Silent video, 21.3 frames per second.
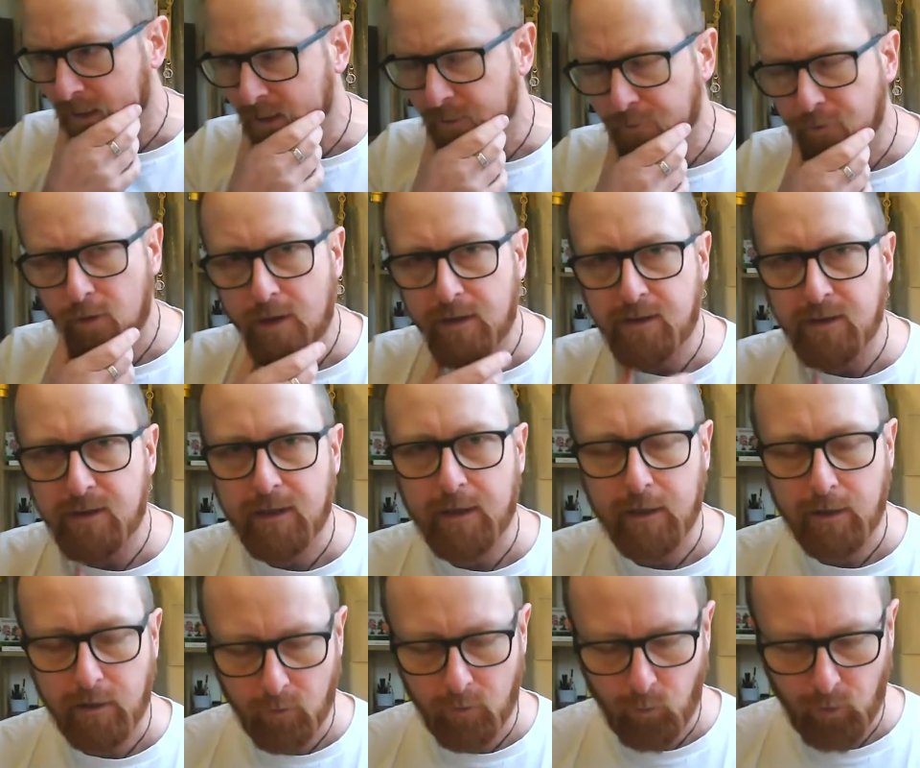I never really did
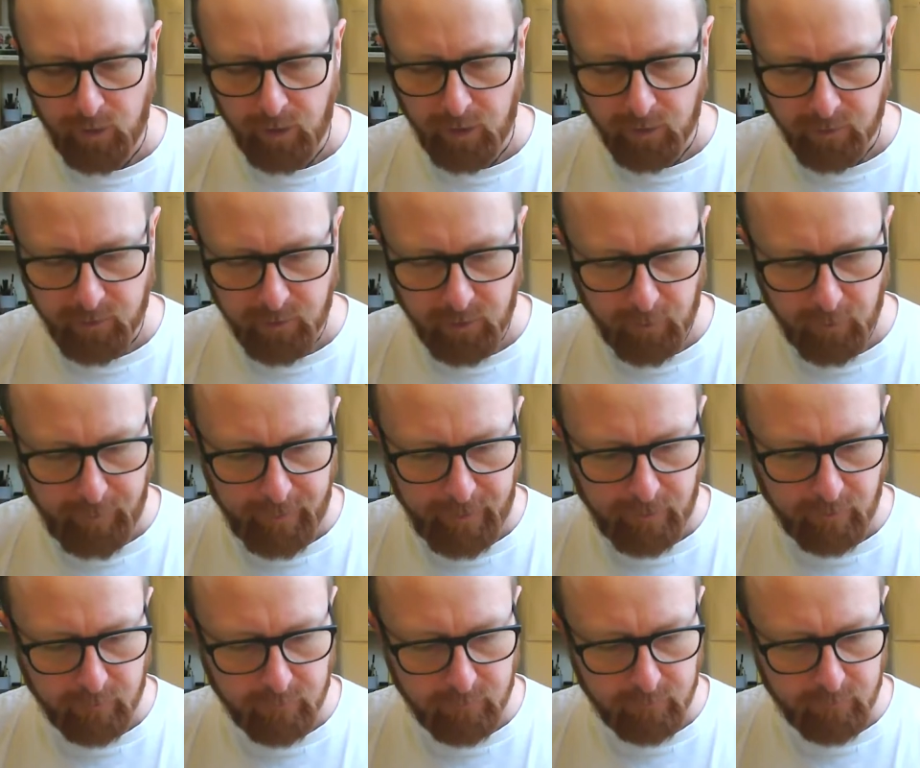anything with it until
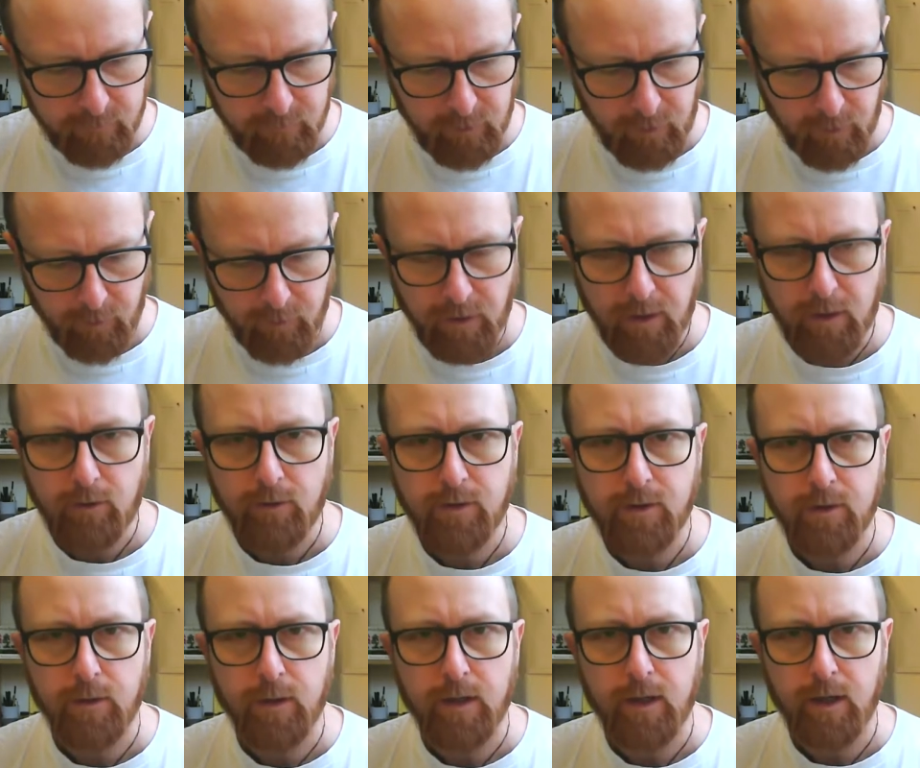about, a year or
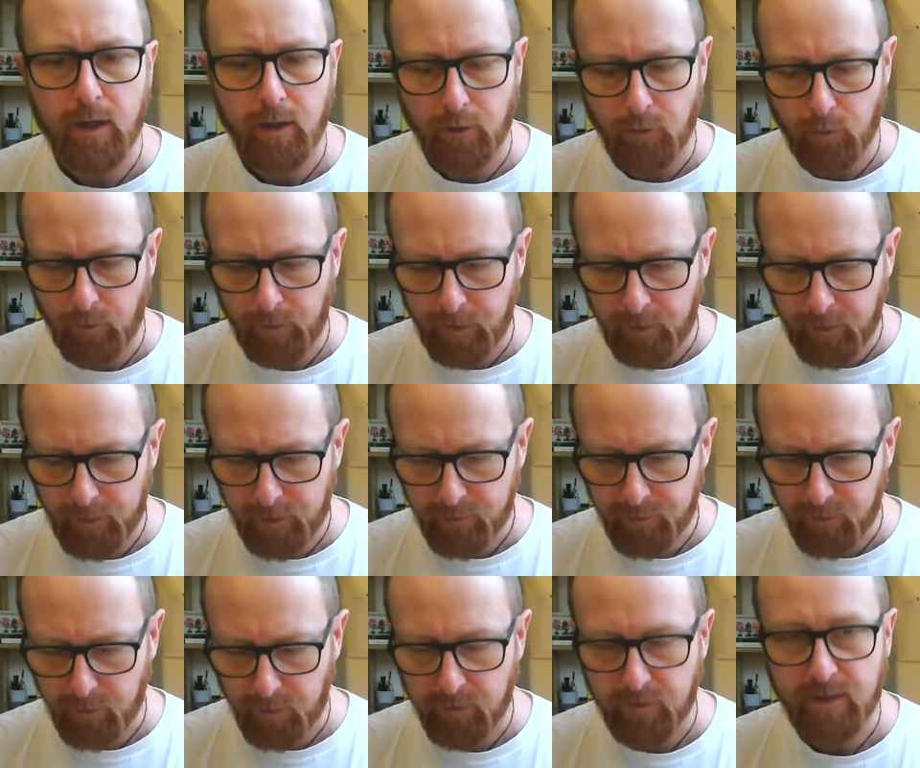two ago, when I
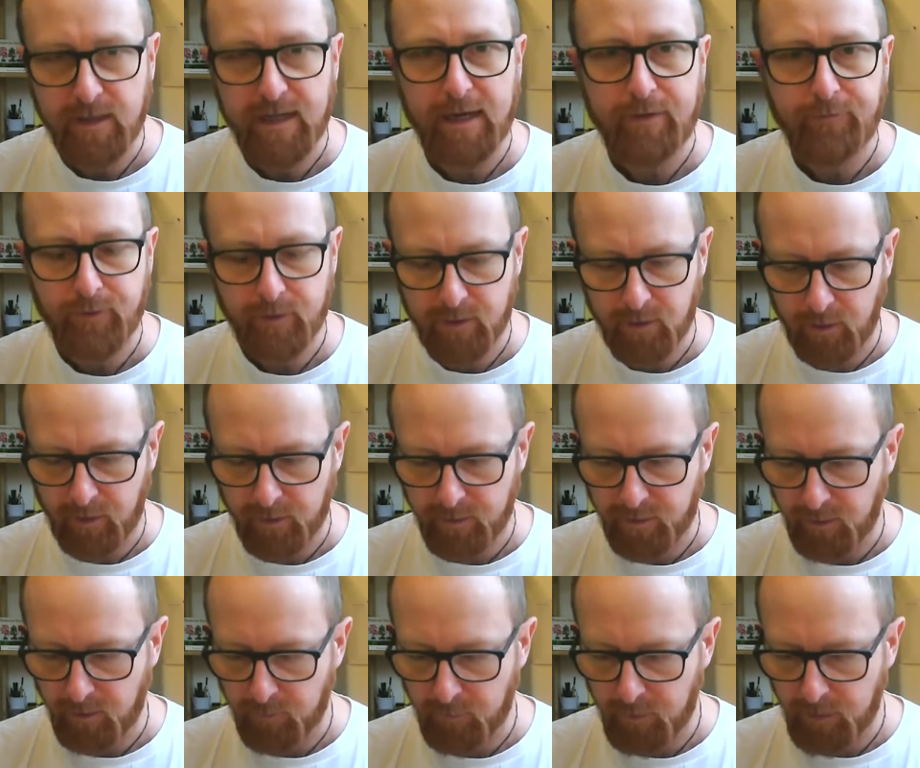started
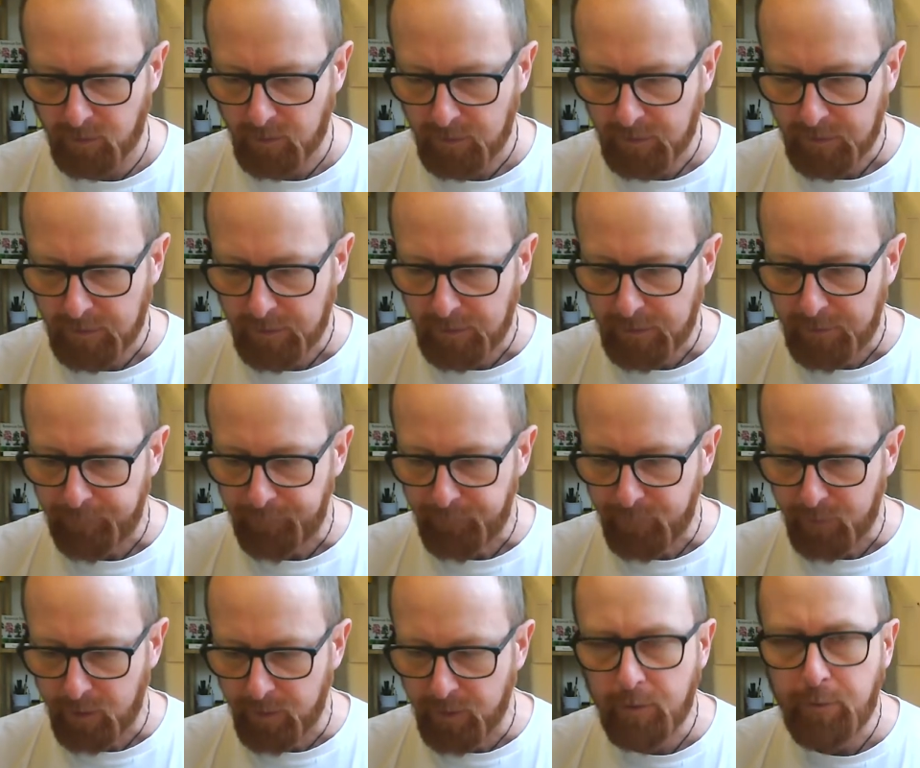advertising them, and
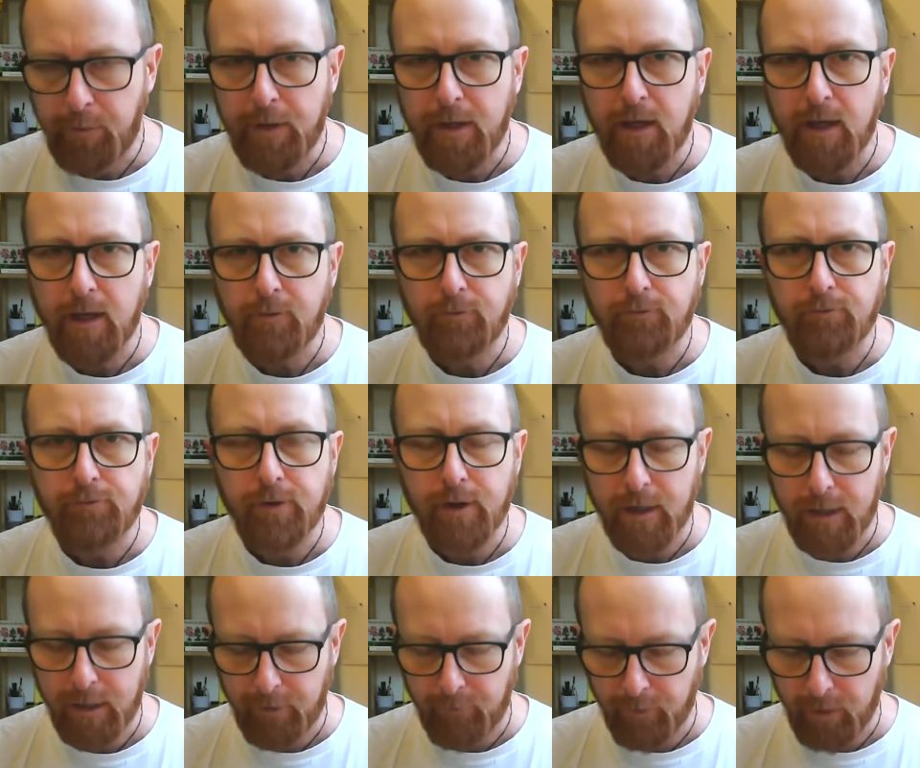they became
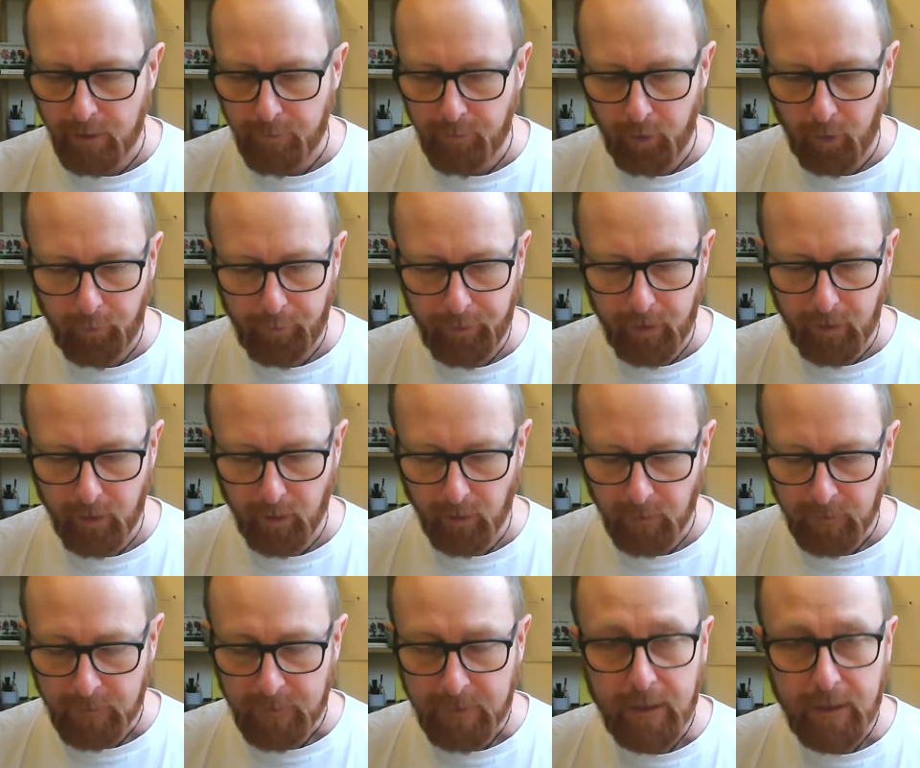really popular.